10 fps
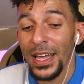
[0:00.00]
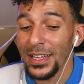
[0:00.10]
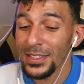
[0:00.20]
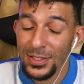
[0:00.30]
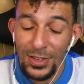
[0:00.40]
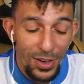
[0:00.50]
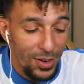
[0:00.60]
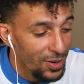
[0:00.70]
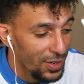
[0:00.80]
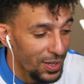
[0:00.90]
that
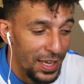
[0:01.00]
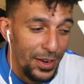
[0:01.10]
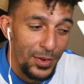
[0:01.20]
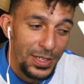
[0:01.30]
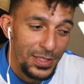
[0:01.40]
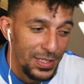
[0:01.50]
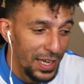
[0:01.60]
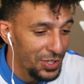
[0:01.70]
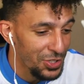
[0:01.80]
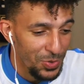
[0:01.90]
song, hearing
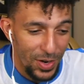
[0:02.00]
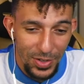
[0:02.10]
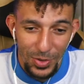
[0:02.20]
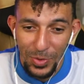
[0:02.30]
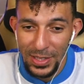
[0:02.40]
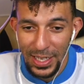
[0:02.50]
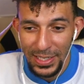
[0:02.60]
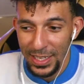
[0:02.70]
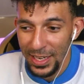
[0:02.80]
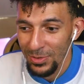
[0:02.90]
Sanctuary the way
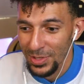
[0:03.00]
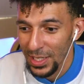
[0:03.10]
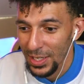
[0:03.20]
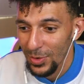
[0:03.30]
like that, I was like,